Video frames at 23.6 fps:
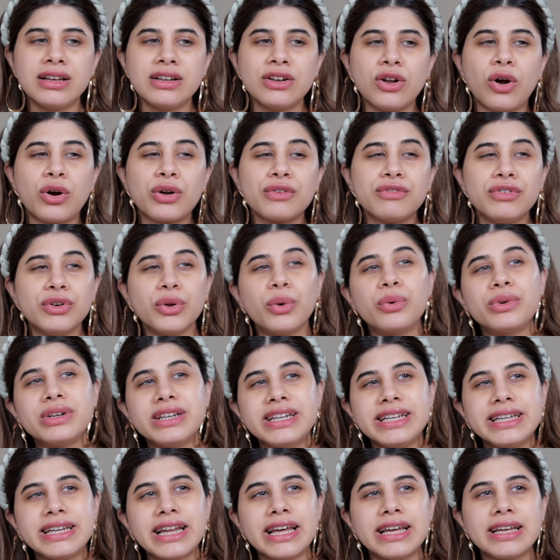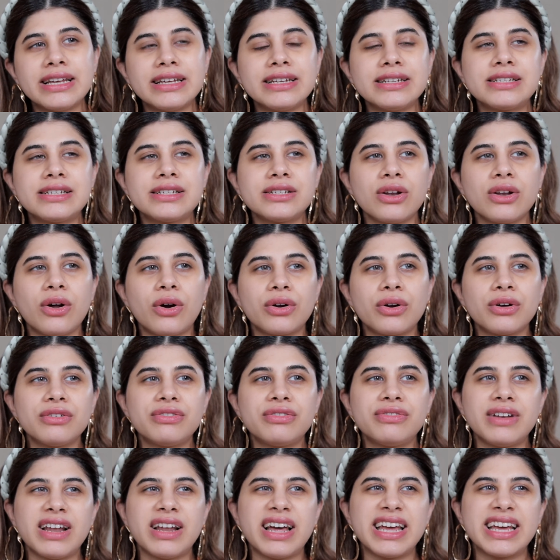A lot of loneliness, a lot
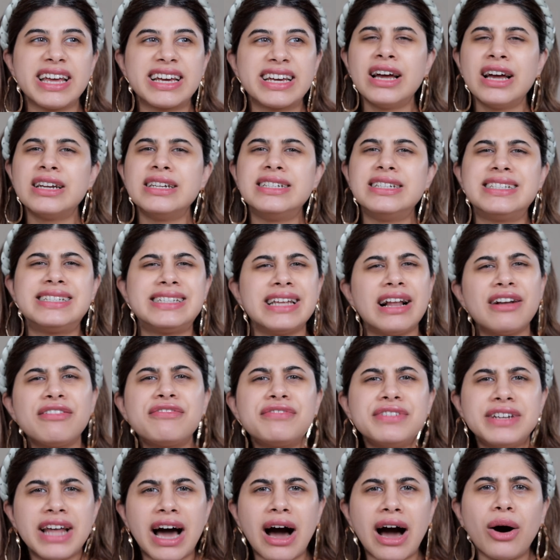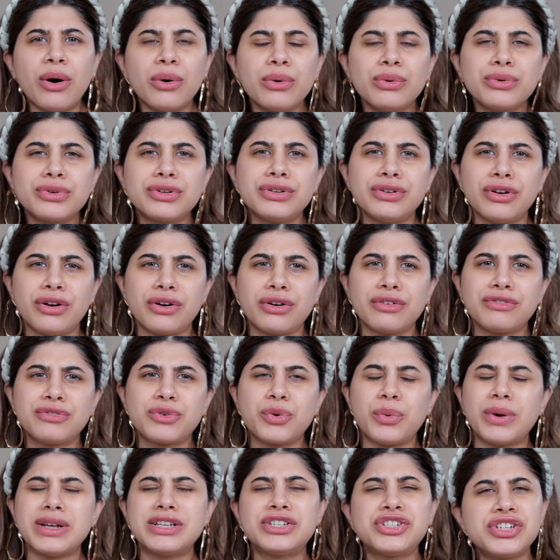of like self-doubt, a lot of
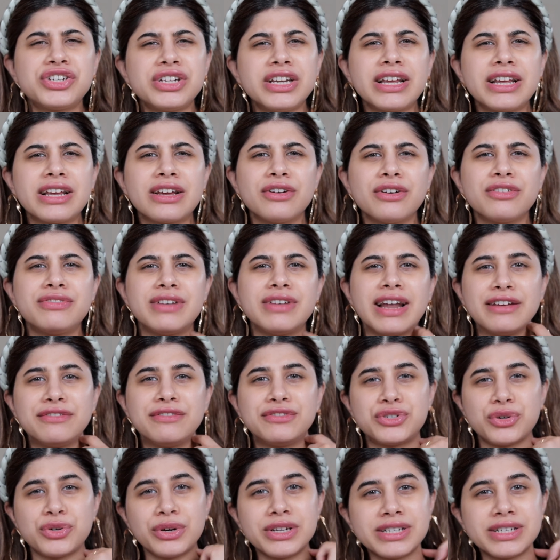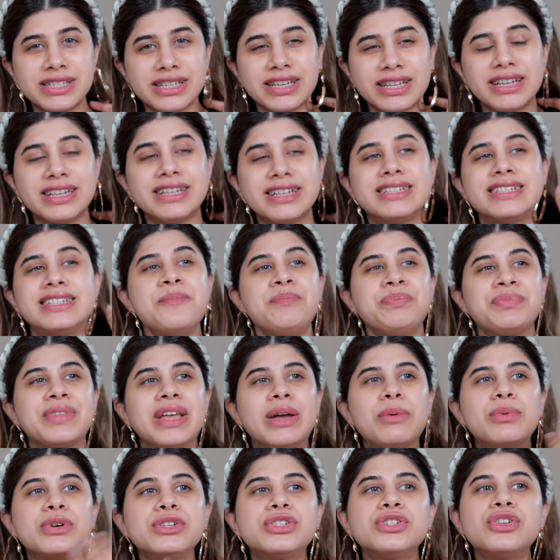questioning of life choices.
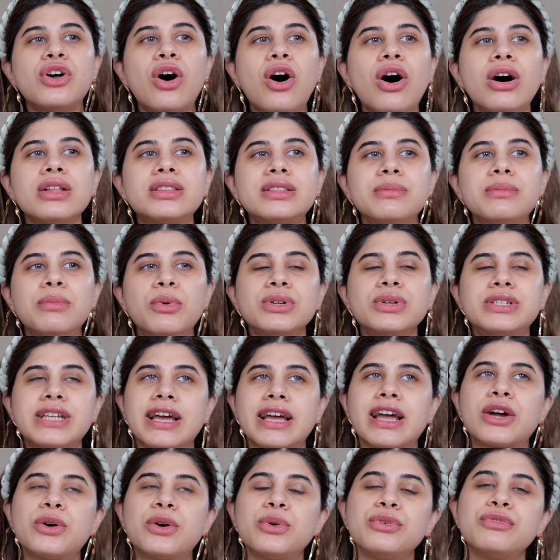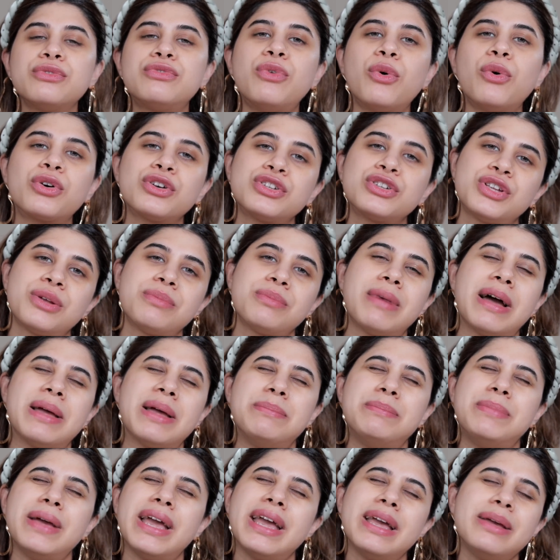It was not the most, like, I couldn't focus on my
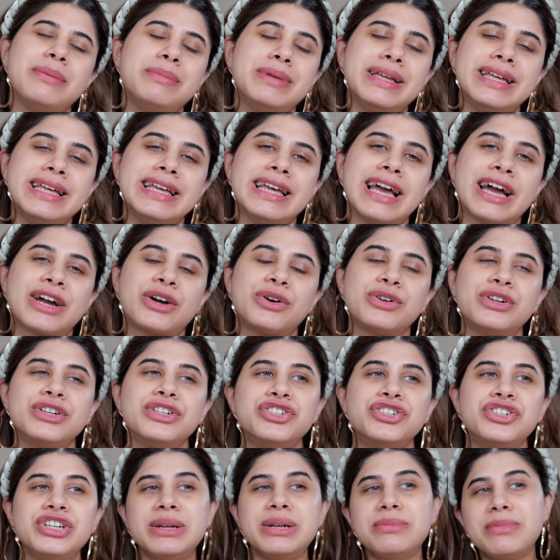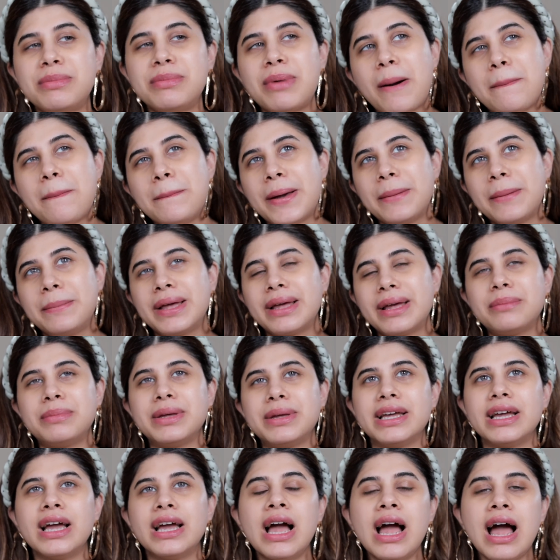baby. I couldn't dream about my
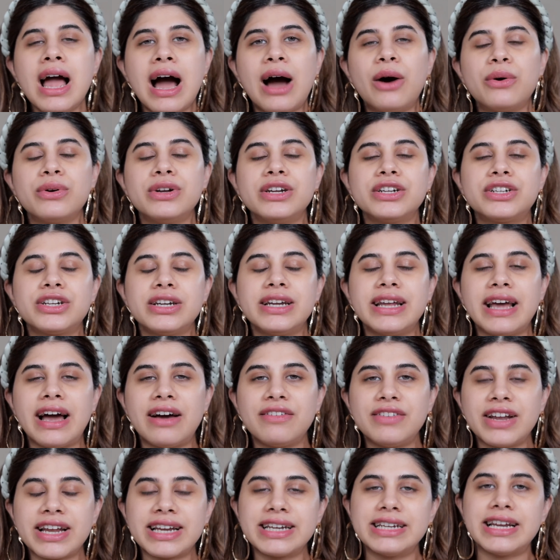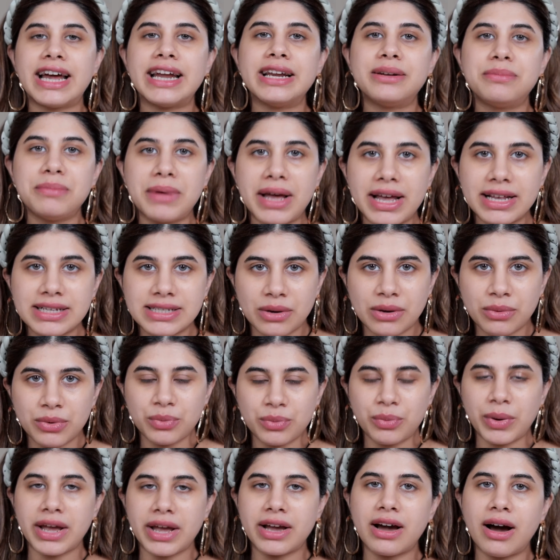baby. I would literally have, like, nightmares. I
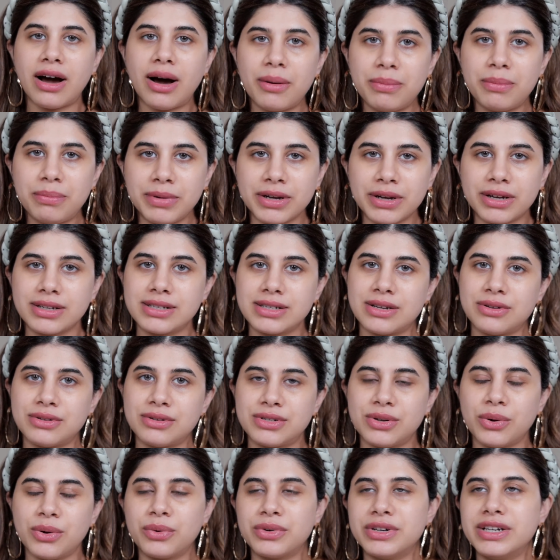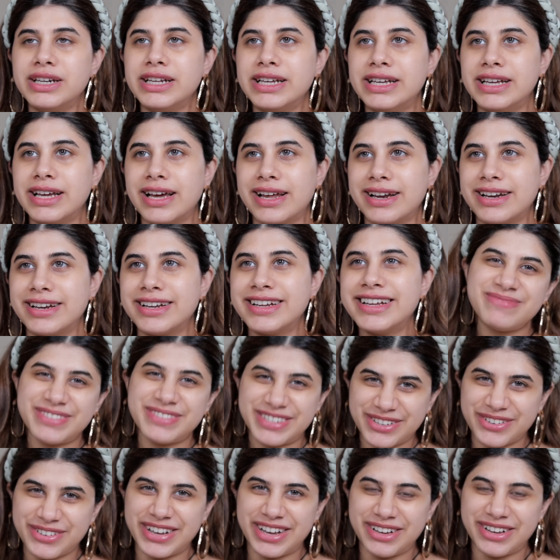would wake up because I was lonely. And
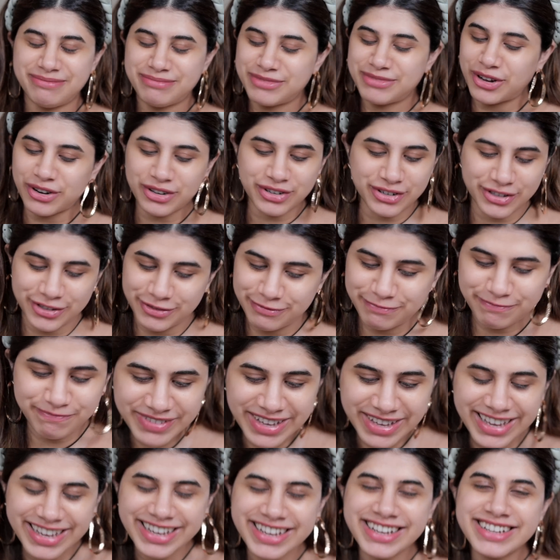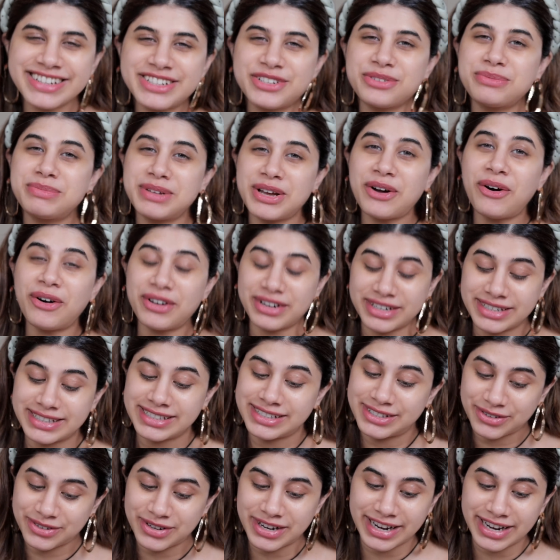so, yeah, not good, to be
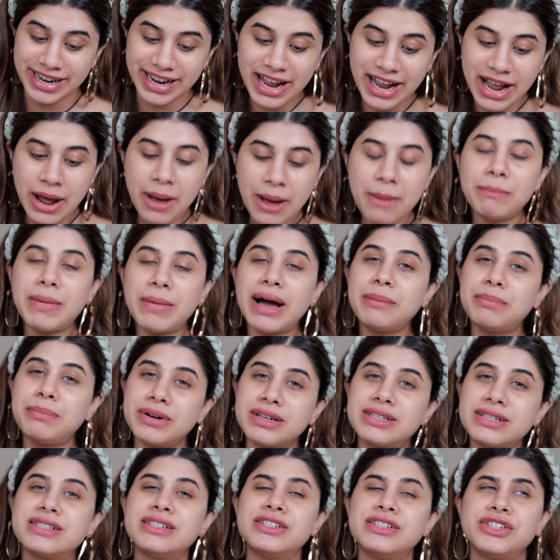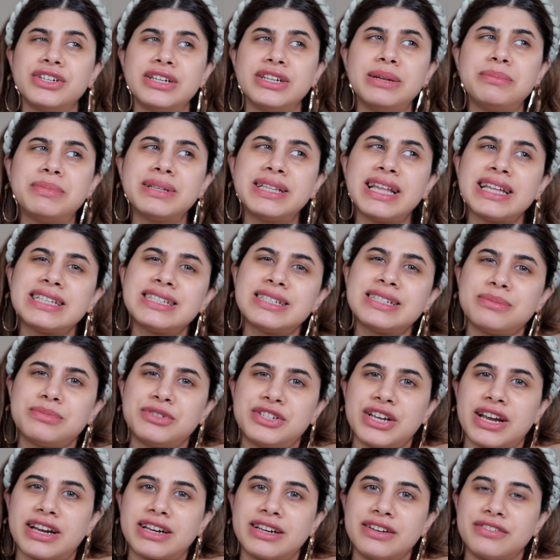honest, okay? My personal journey, but that's
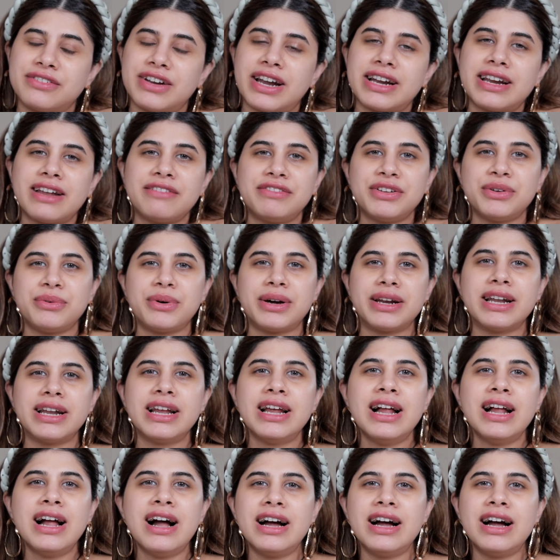subjective, right, everyone?